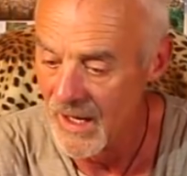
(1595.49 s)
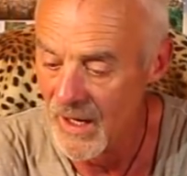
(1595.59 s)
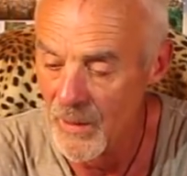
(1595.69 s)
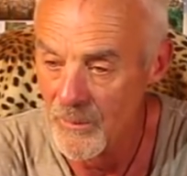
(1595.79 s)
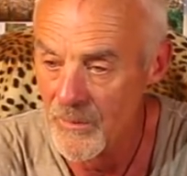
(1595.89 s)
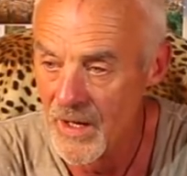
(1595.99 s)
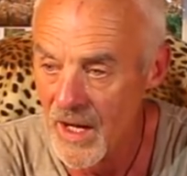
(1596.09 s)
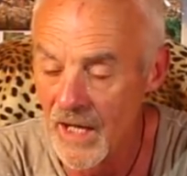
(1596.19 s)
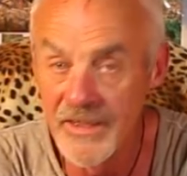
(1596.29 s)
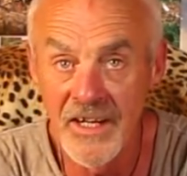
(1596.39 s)
And
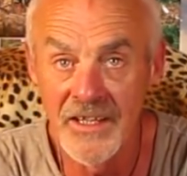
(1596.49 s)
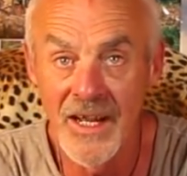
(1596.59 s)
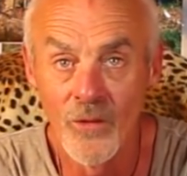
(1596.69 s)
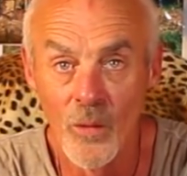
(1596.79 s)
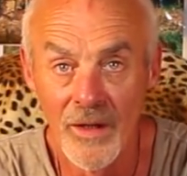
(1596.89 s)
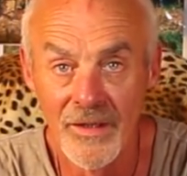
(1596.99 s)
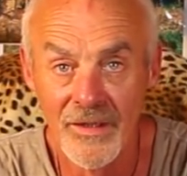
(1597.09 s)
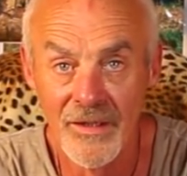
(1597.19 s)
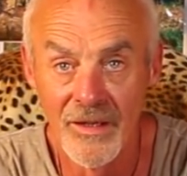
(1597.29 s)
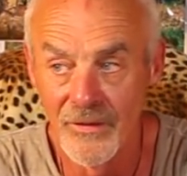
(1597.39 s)
then another one.
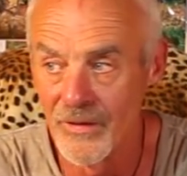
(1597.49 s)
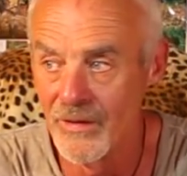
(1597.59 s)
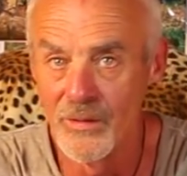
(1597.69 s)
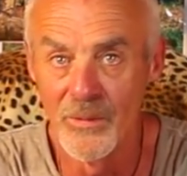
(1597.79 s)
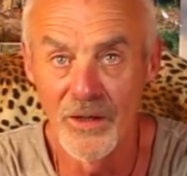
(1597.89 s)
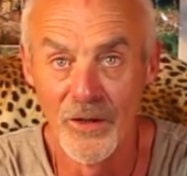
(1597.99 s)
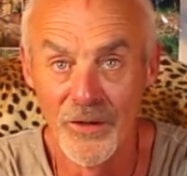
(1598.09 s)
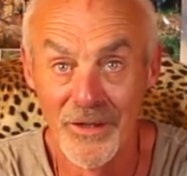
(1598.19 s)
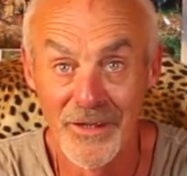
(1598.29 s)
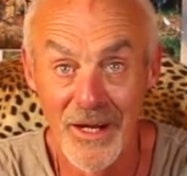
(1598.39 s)
And I thought, oh my
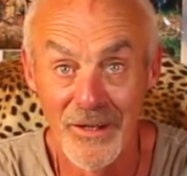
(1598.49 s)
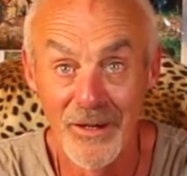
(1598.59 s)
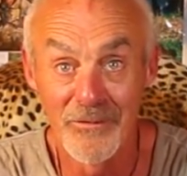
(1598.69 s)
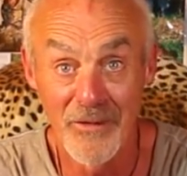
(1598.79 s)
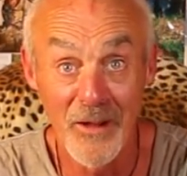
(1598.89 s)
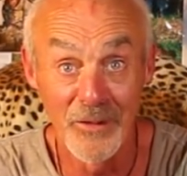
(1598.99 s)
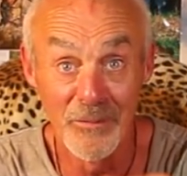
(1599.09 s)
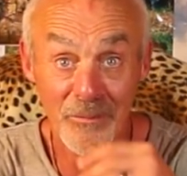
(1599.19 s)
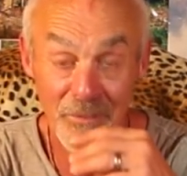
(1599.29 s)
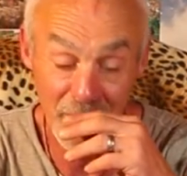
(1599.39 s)
God, you know, I've found them.